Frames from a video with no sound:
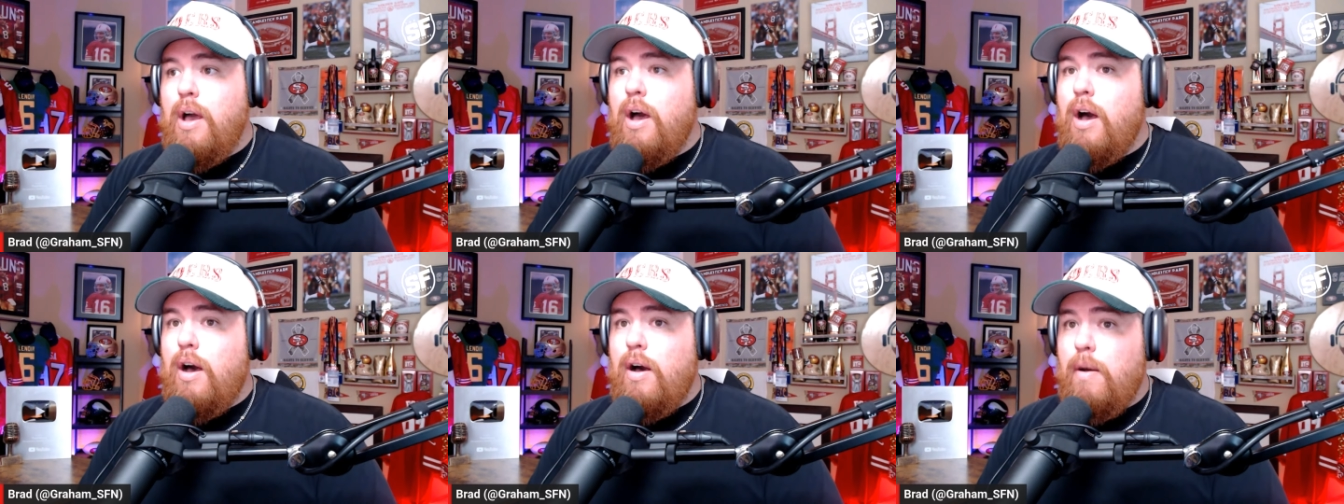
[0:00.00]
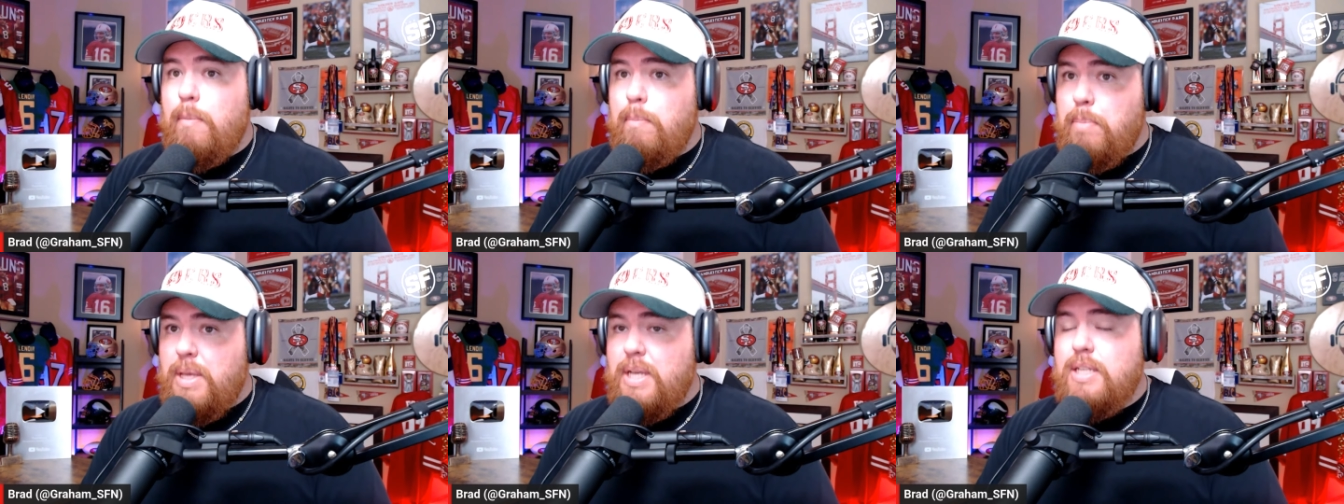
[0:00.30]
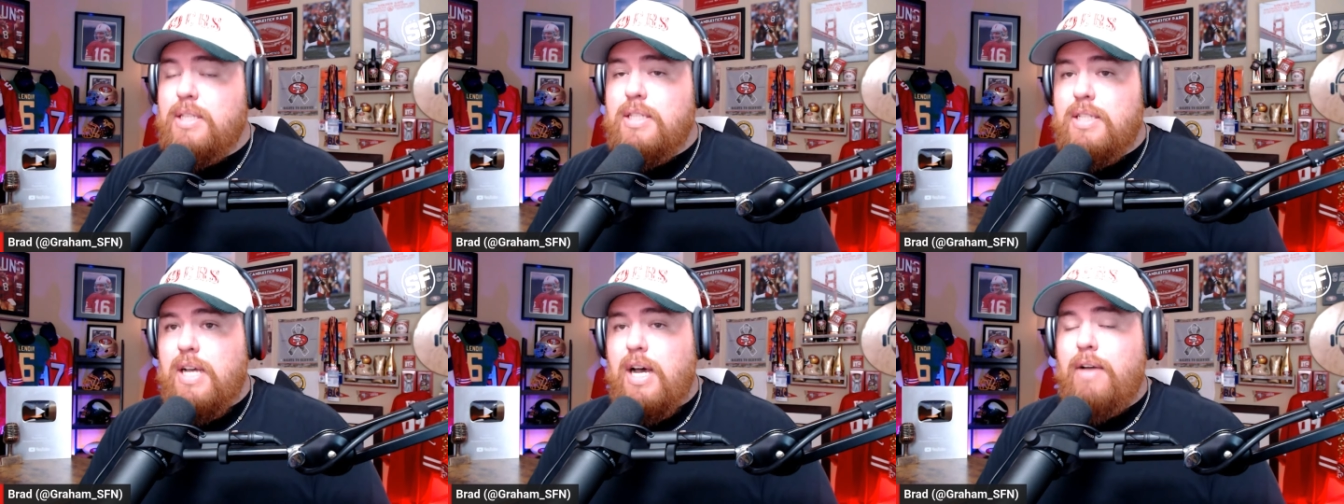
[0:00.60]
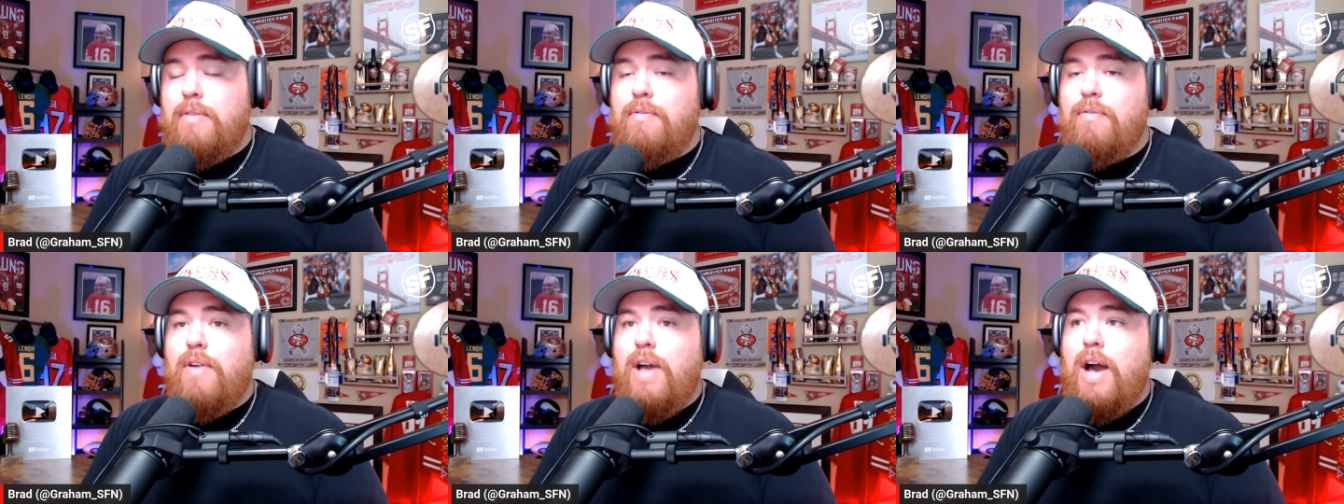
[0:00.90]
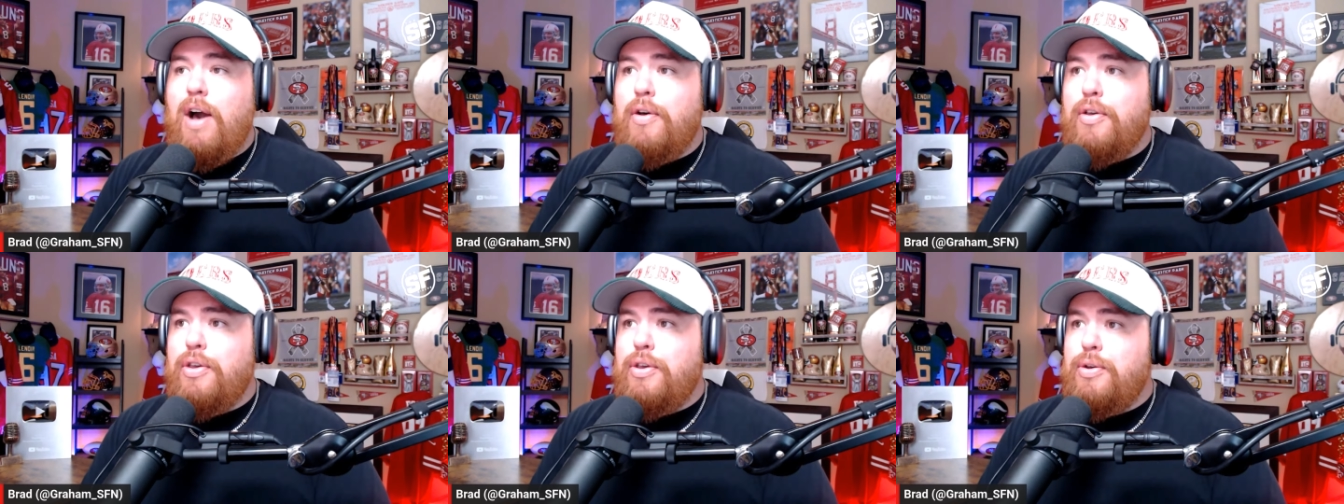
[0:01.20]
uh, big time
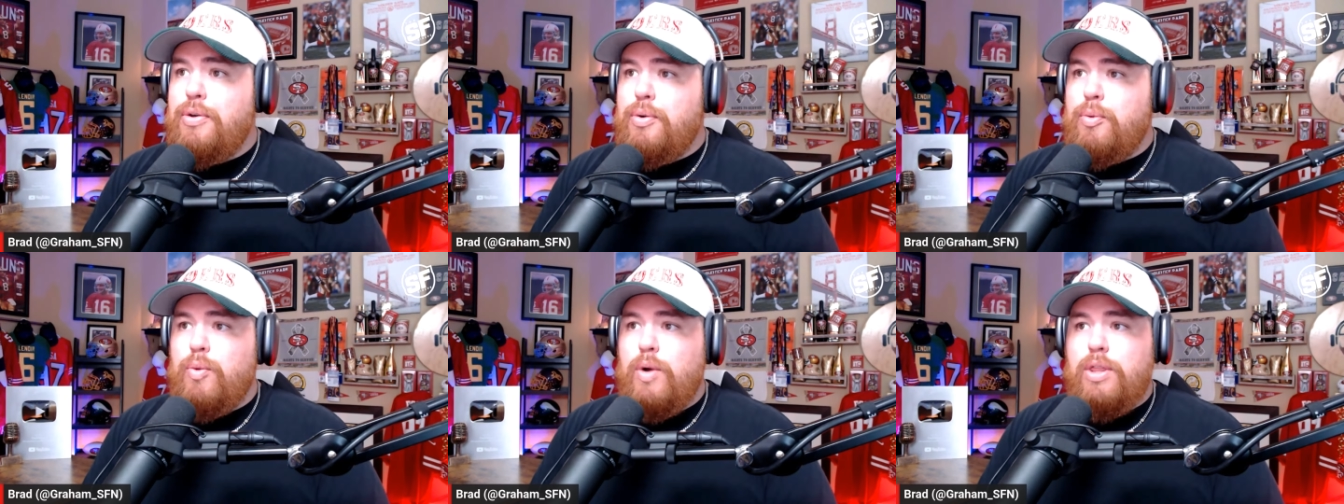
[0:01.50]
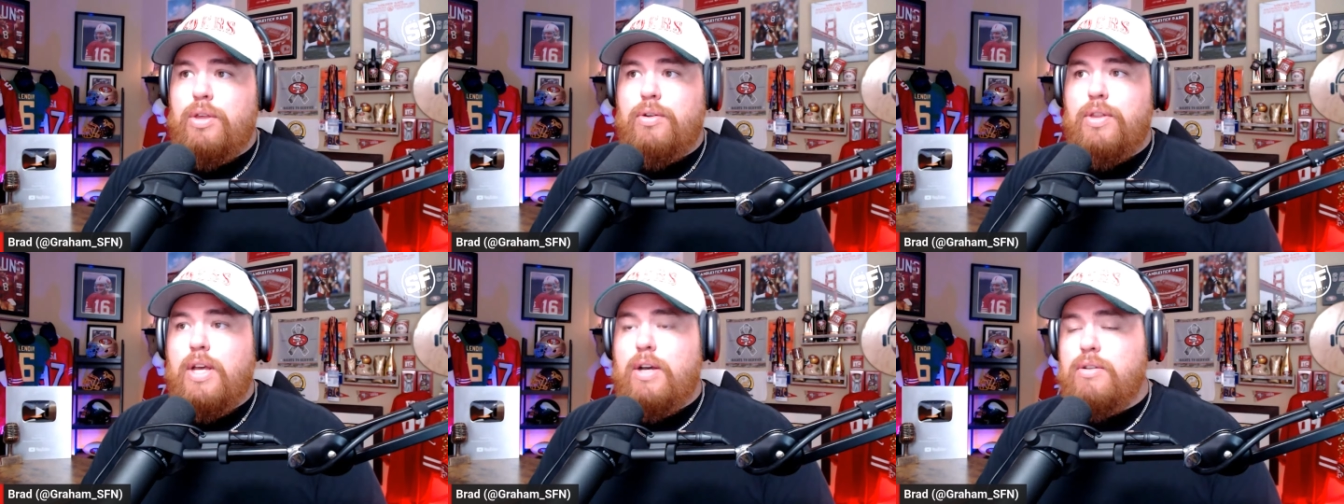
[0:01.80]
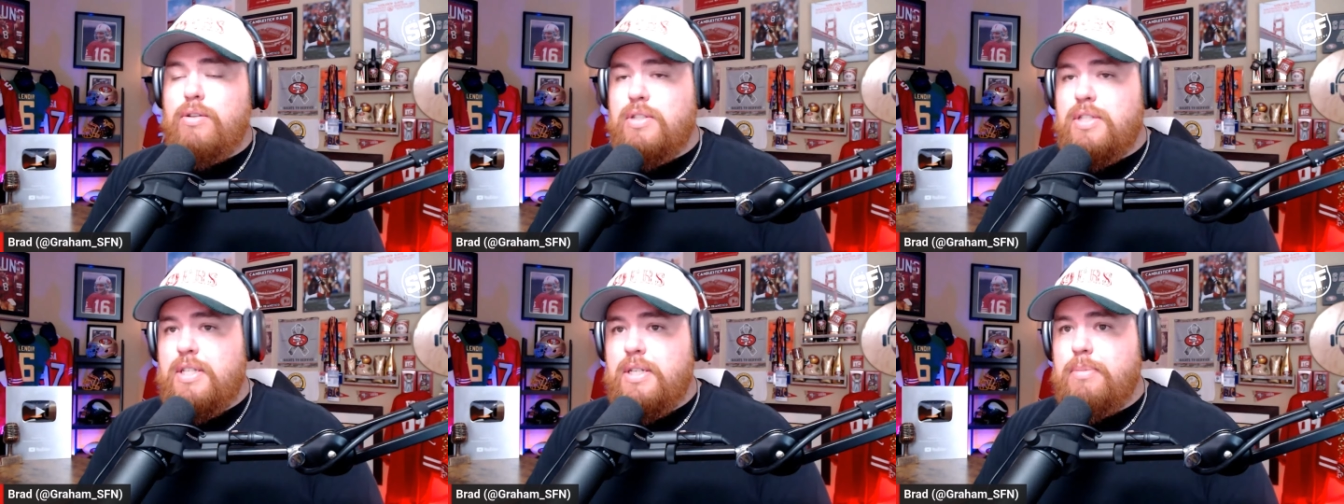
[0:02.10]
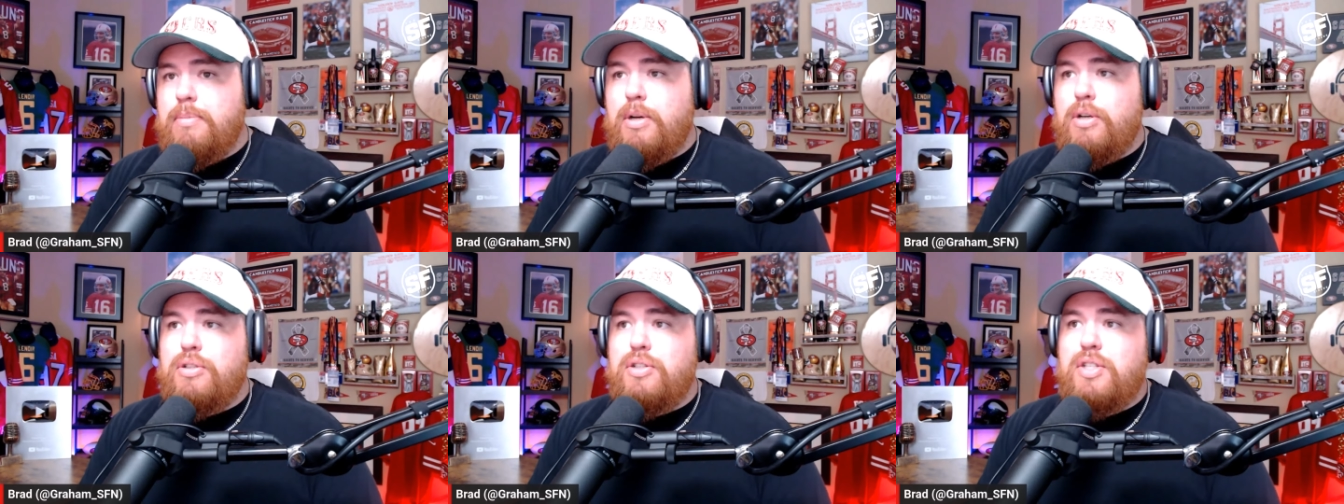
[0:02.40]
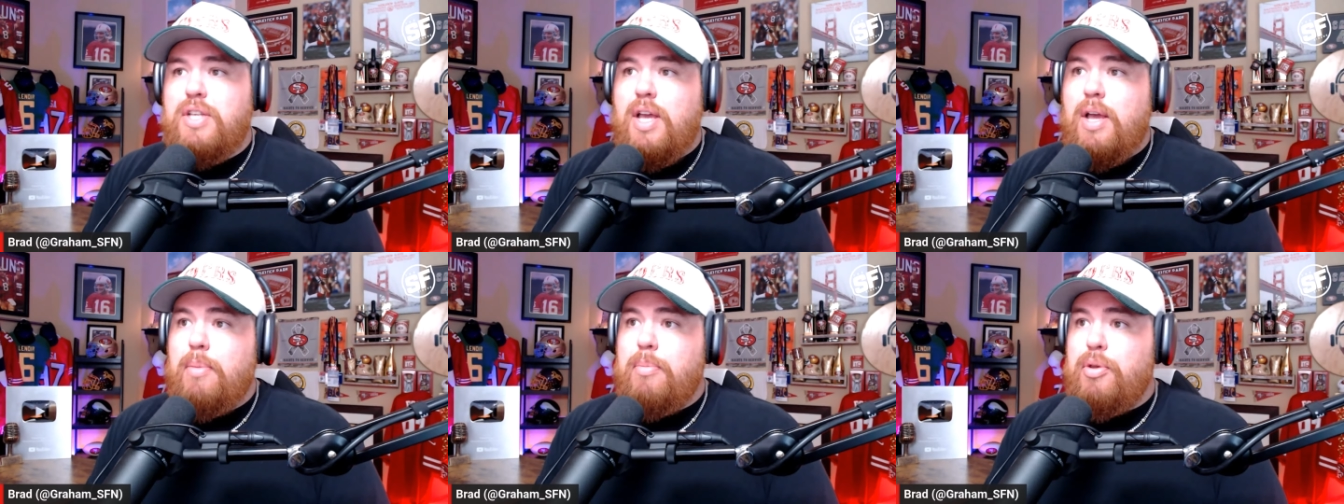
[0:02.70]
value, whether that was Deebo
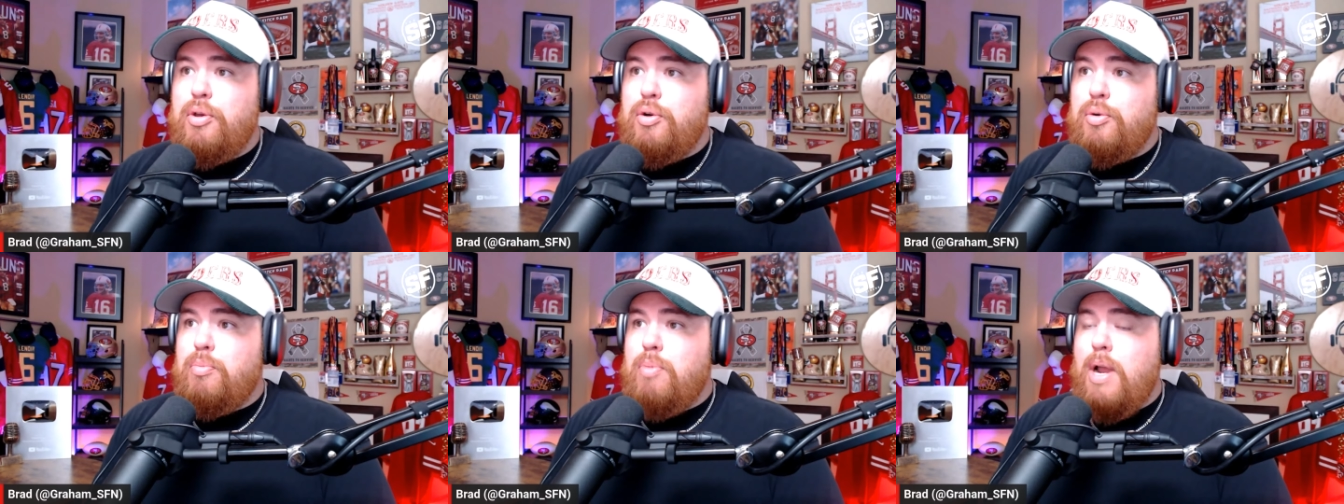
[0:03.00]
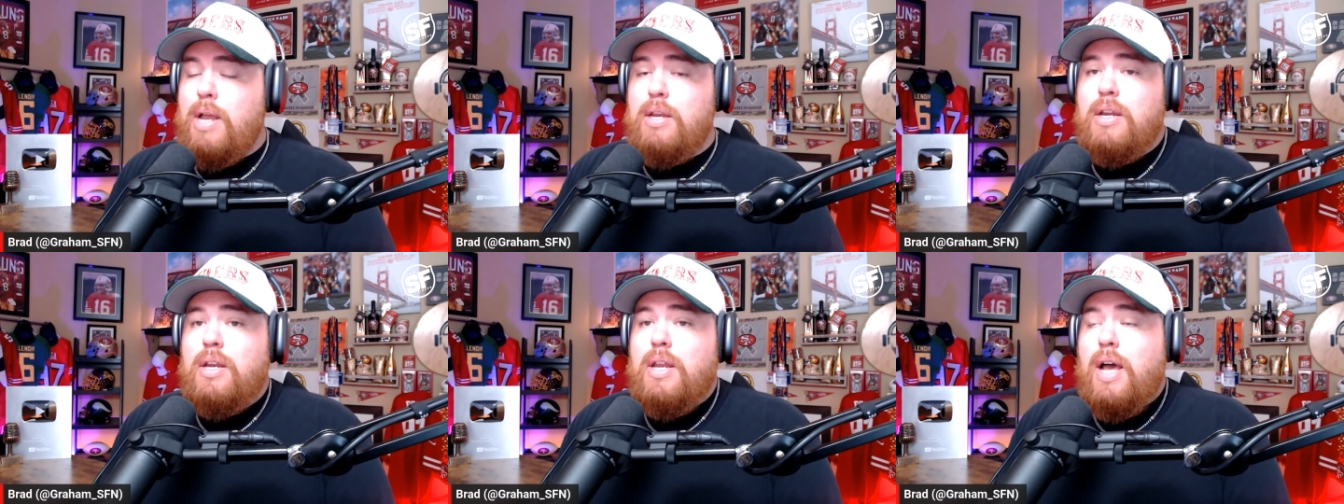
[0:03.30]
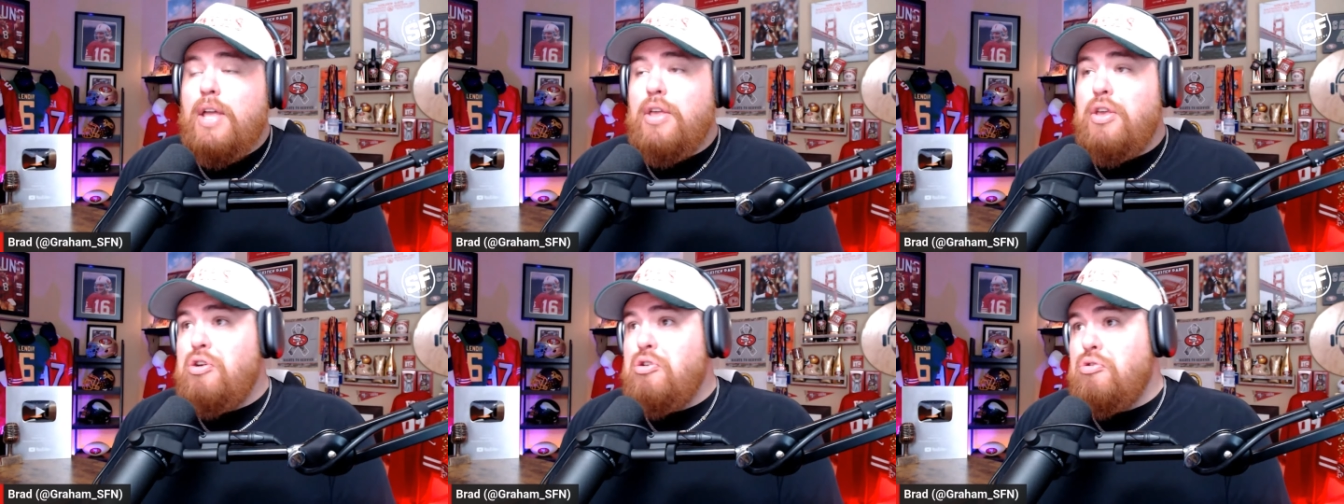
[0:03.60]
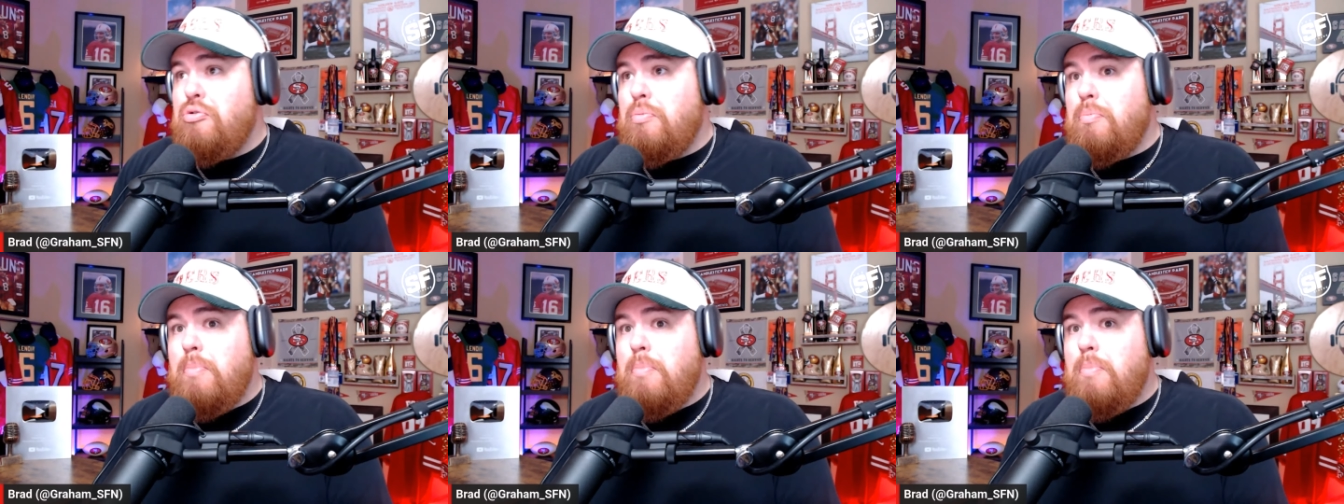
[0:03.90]
Samuel, Brandon Aiyuk,